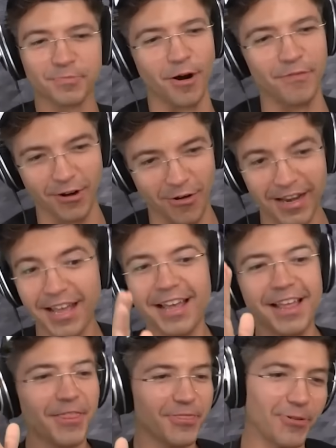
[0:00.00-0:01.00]
perfect. Hold on.
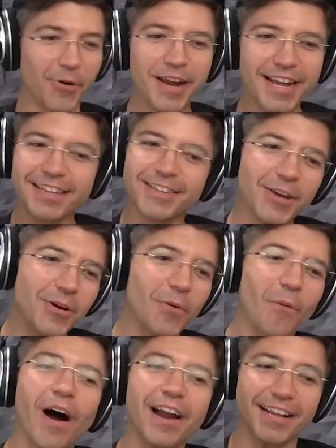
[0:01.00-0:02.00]
3, 2,
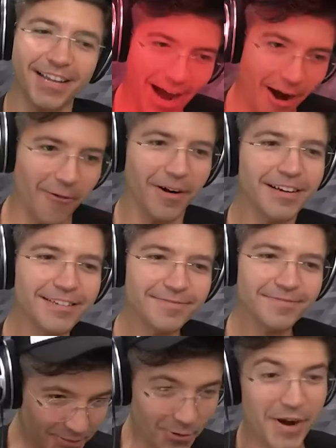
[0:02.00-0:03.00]
1, go.
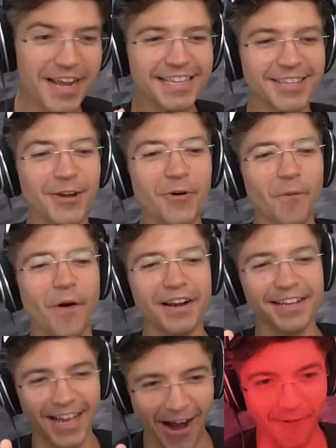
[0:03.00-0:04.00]
3, 2,
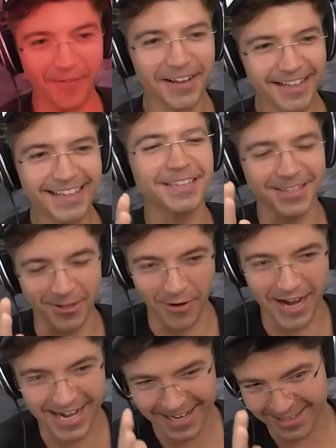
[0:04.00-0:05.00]
1, go.
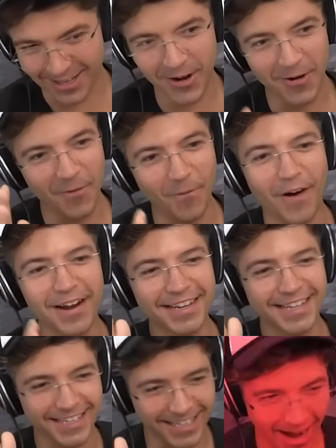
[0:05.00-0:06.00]
3, 2, 1,
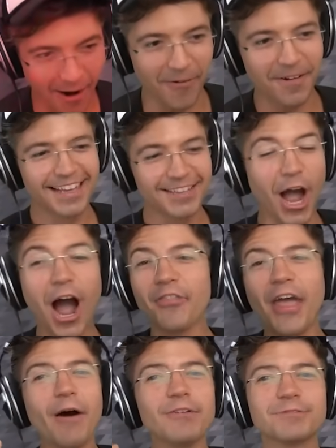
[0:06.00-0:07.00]
go. Ah,
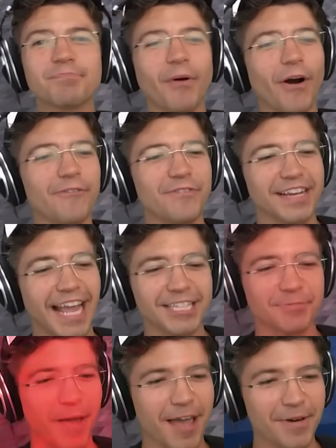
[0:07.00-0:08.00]
that was perfect. Yeah,
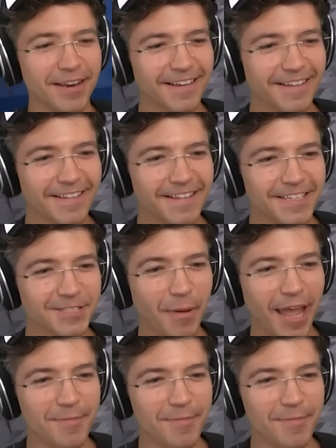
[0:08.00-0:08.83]
spam it. Spam